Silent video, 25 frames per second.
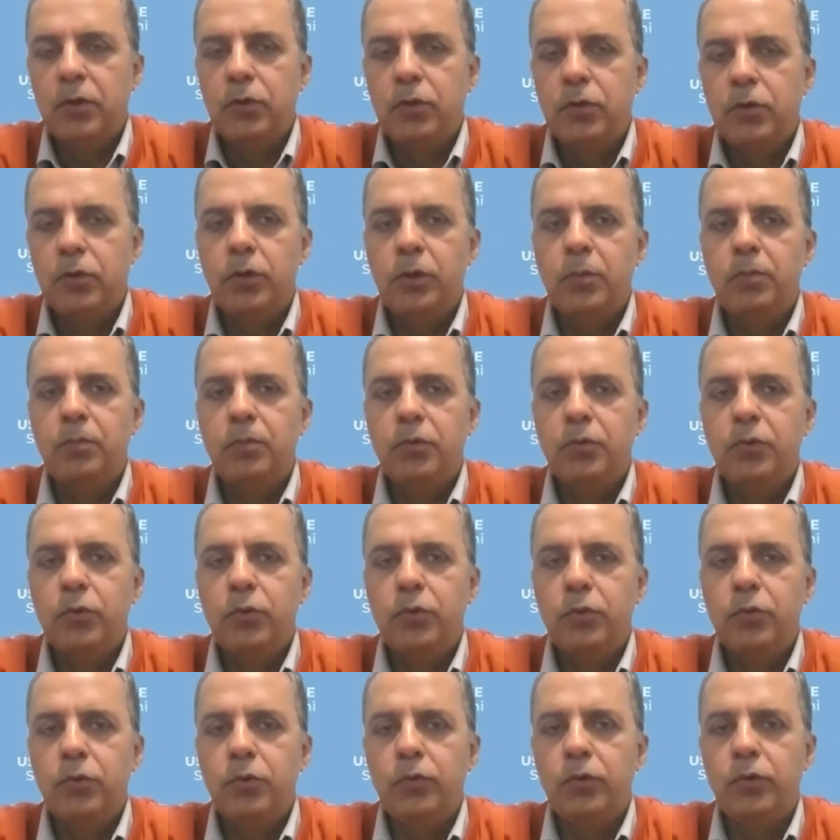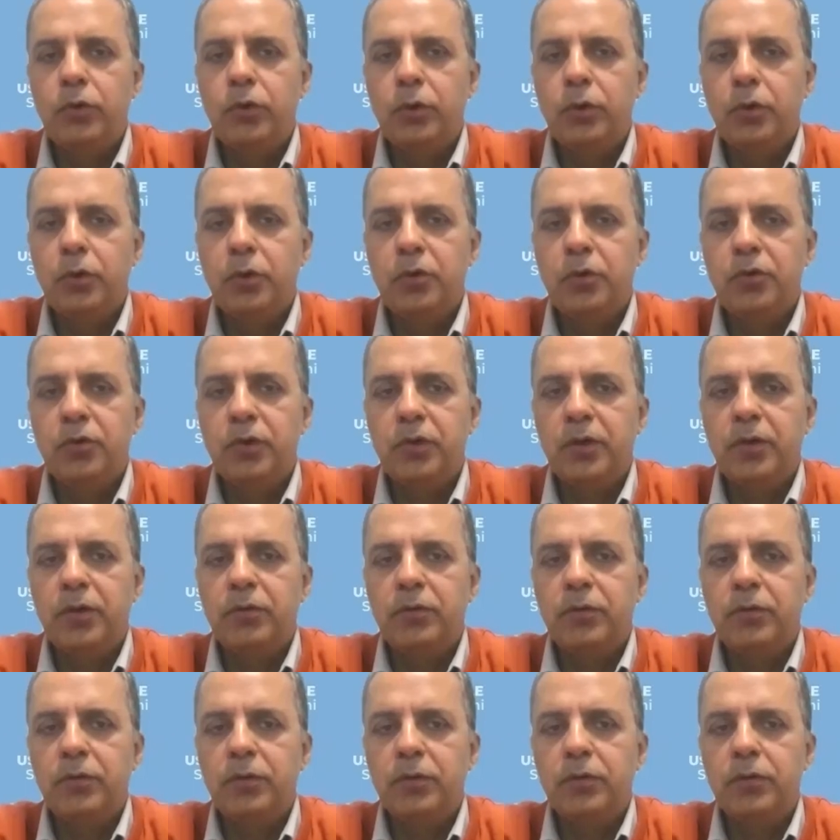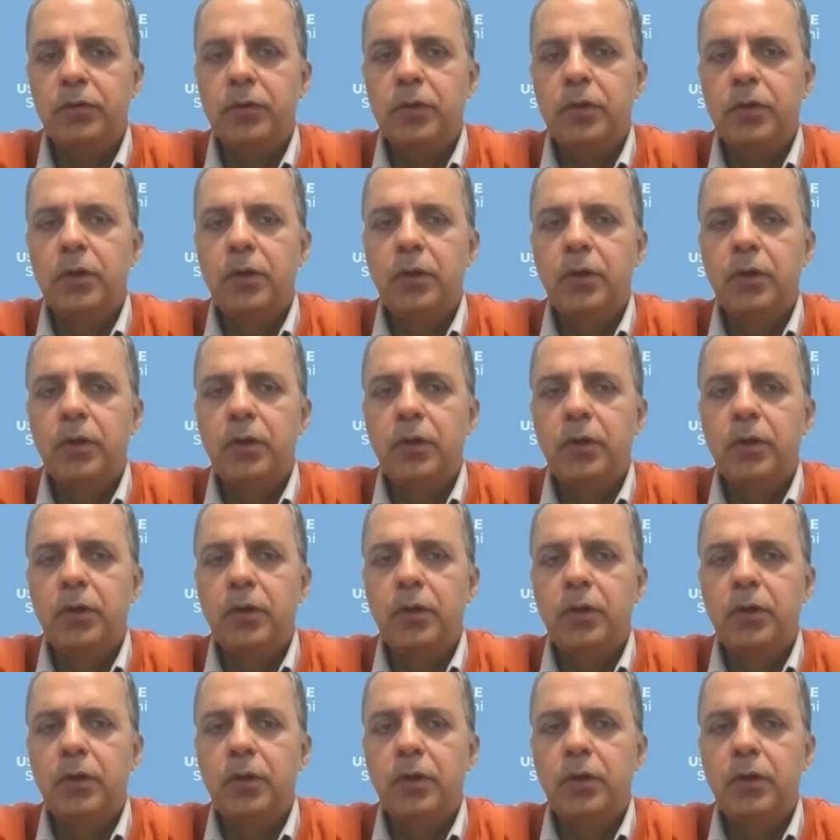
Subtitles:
to improve your chances?